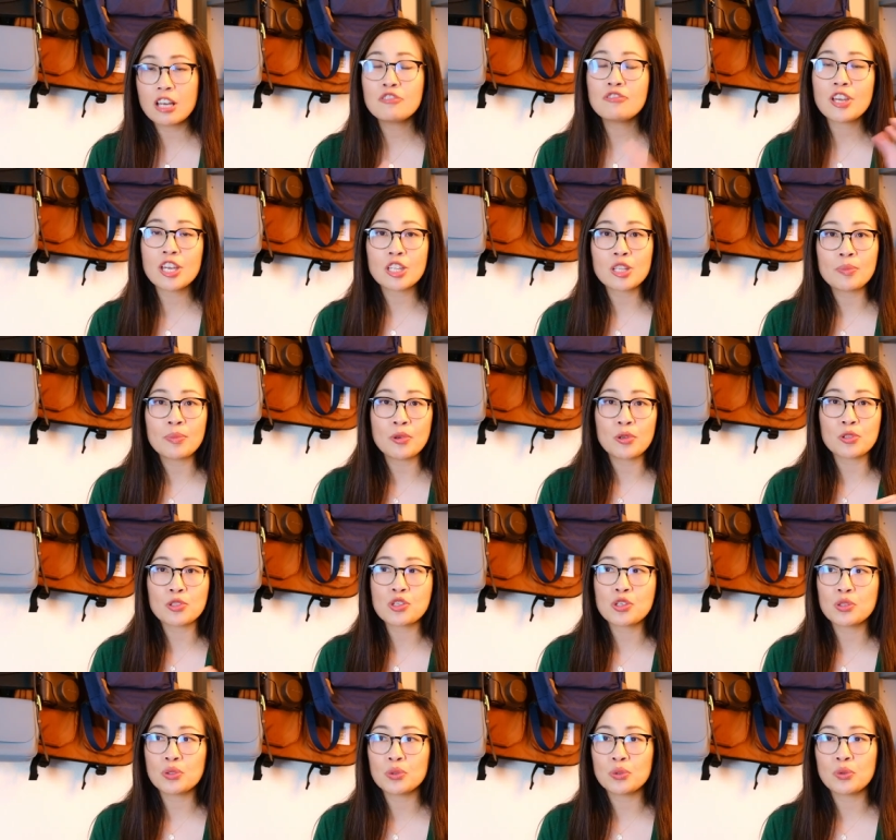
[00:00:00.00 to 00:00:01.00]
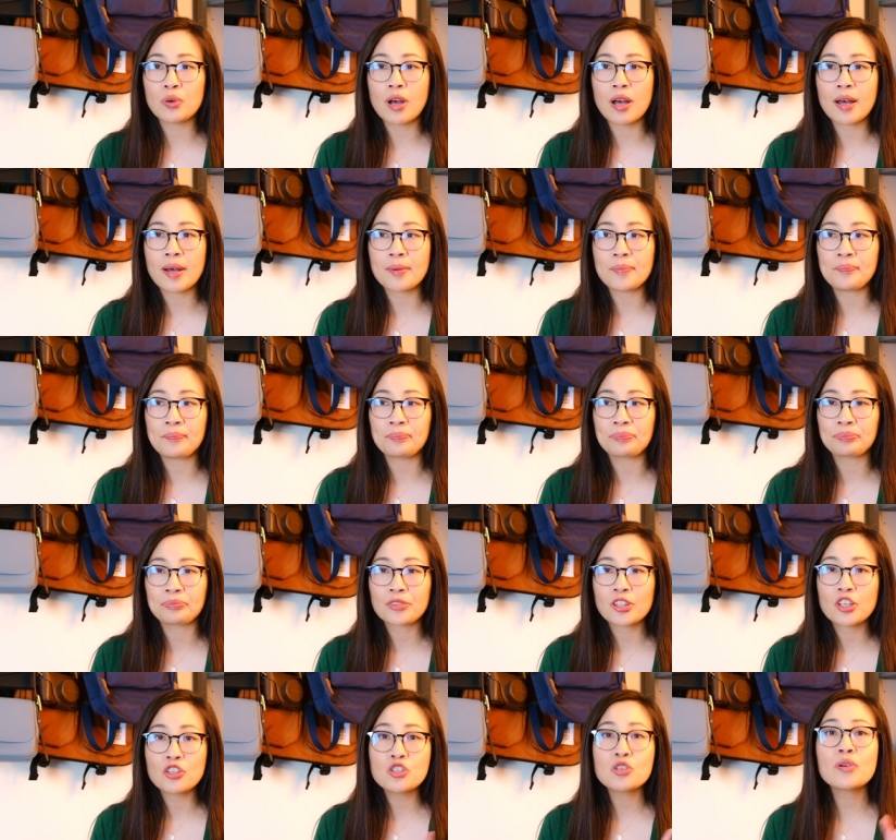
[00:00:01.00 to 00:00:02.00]
available to um,
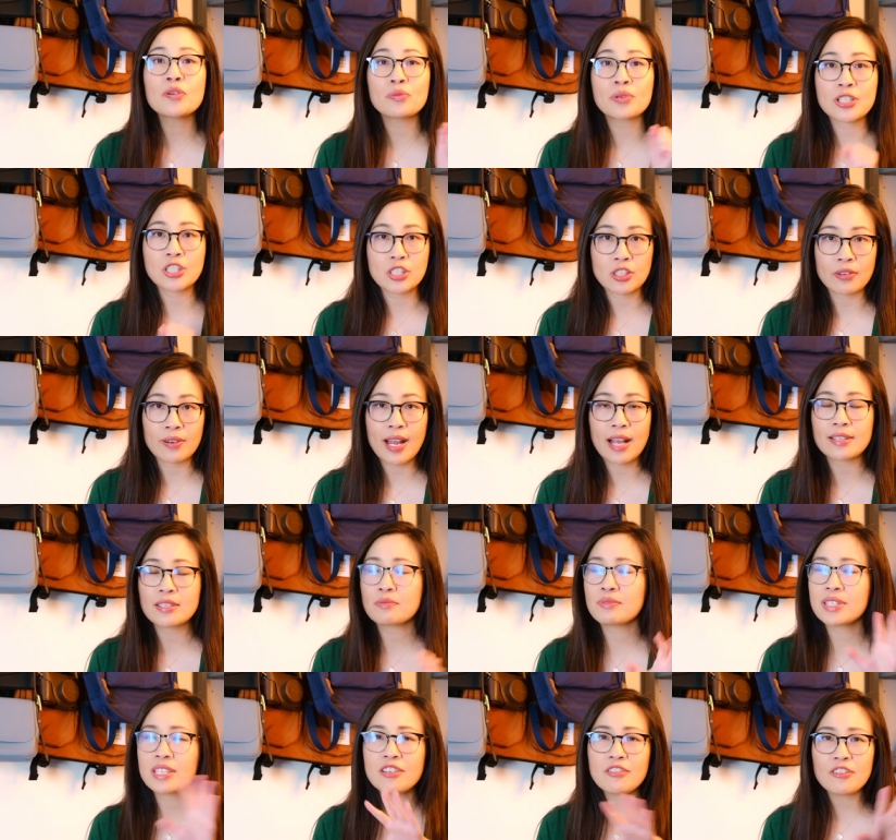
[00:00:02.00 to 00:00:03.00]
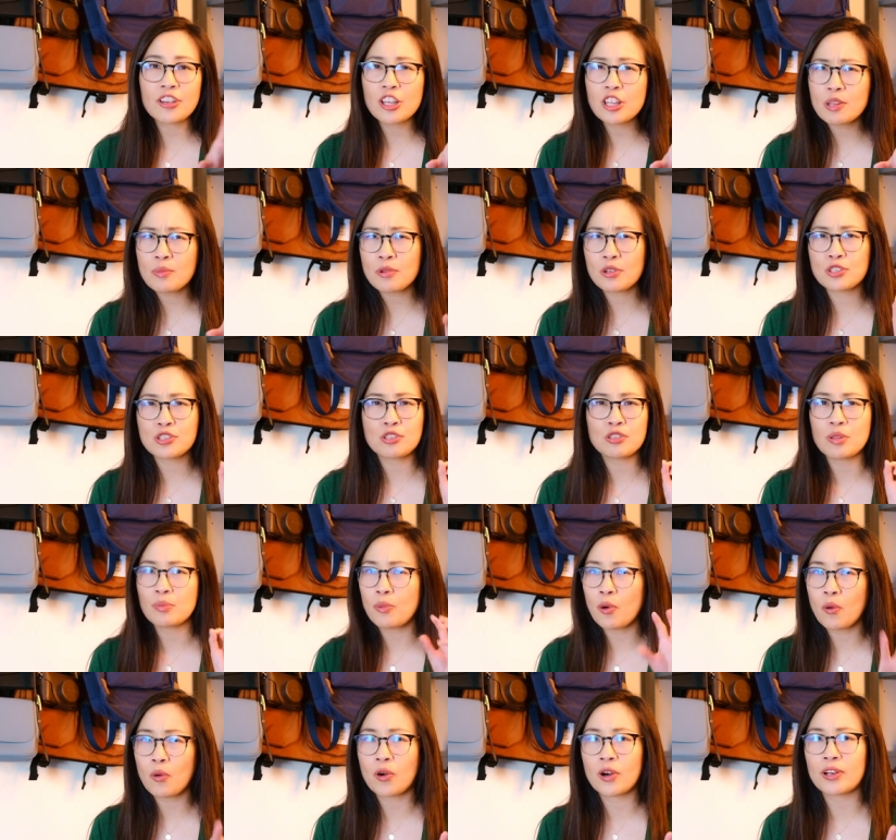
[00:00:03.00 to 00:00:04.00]
to aristocrats. It wasn't available to the
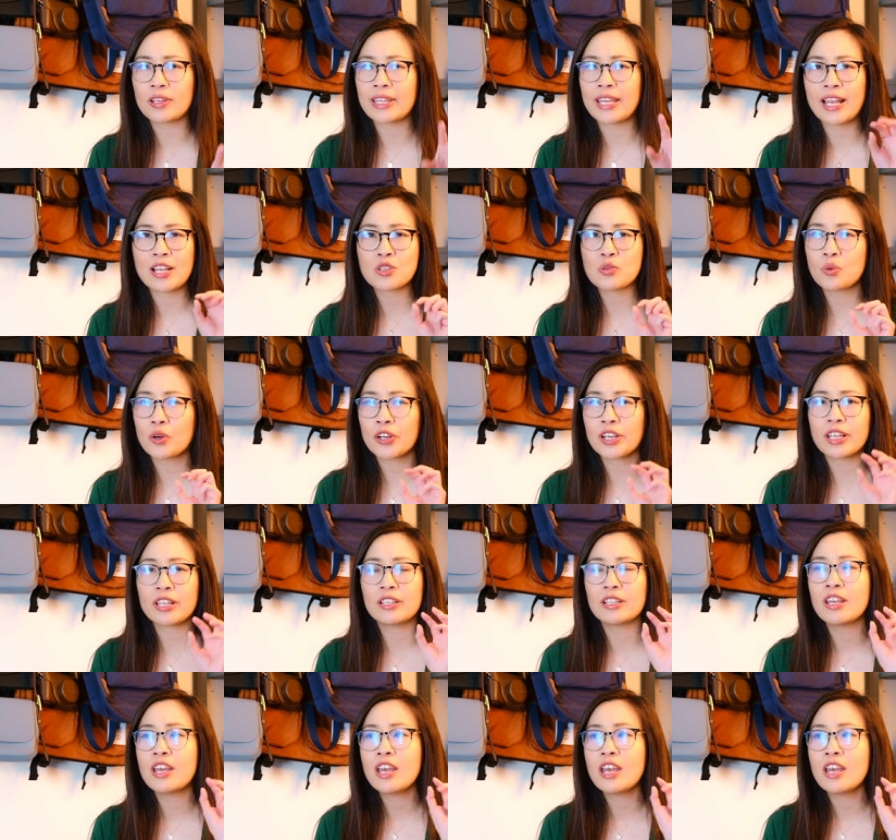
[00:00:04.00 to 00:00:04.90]
poor. They had to work in,